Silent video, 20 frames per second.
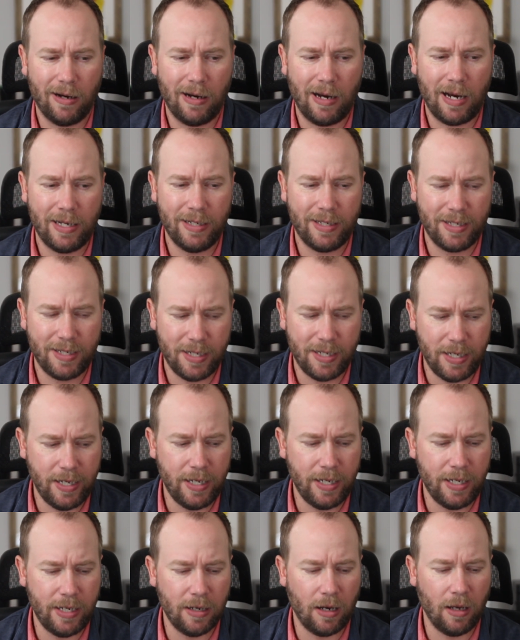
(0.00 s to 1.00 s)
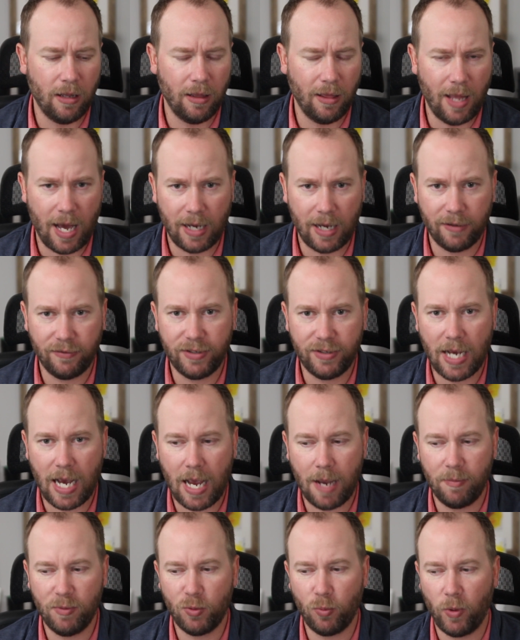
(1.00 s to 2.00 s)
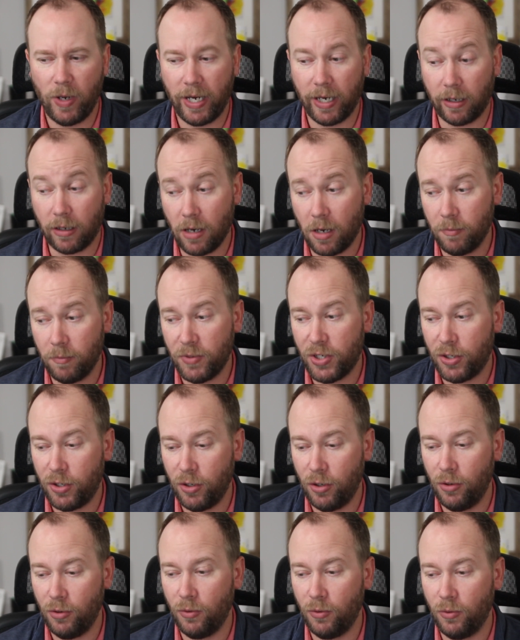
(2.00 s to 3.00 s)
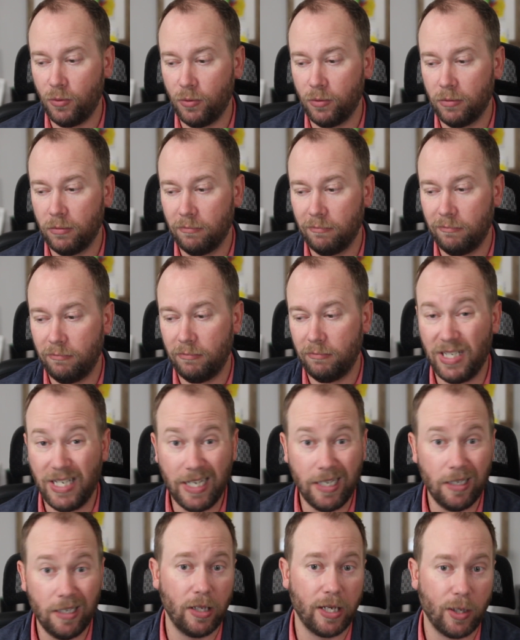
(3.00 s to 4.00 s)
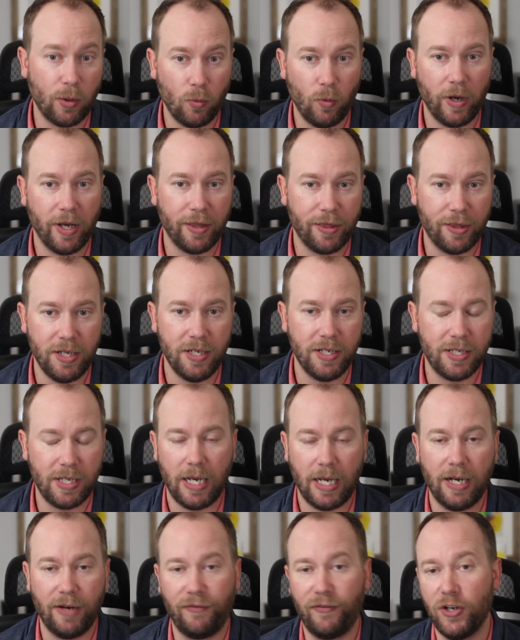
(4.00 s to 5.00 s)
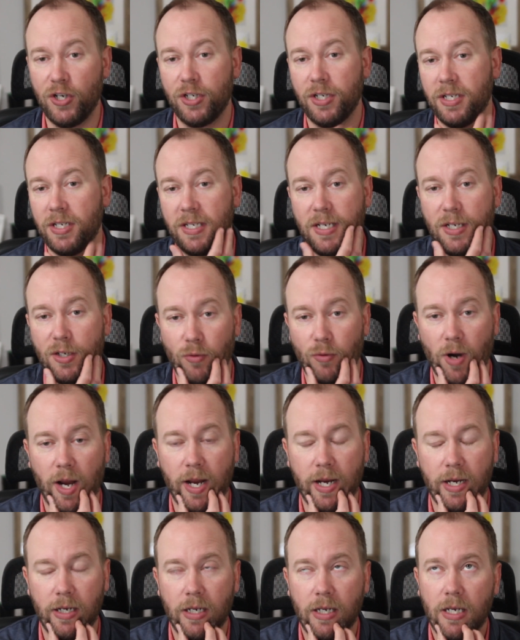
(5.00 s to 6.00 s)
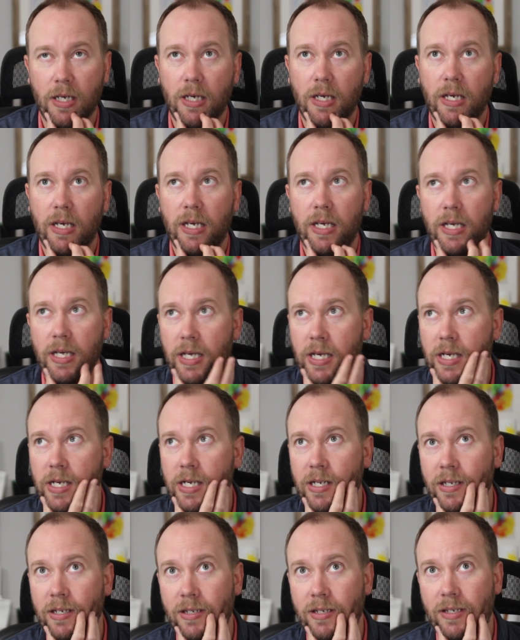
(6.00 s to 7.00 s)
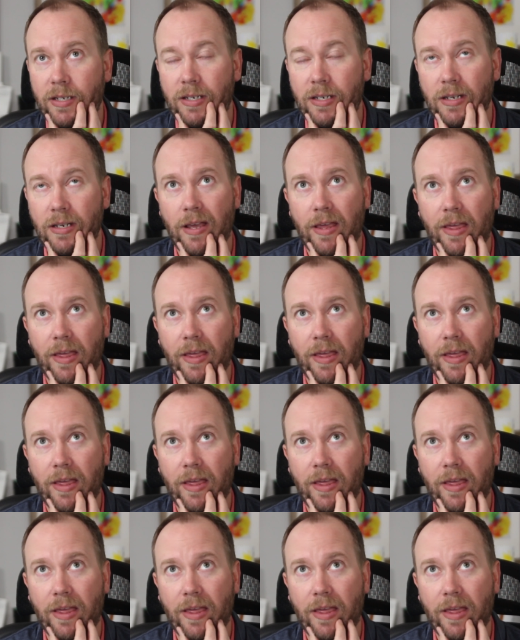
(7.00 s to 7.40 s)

I see a lot of times when it comes to dealing with these inefficiencies, right, is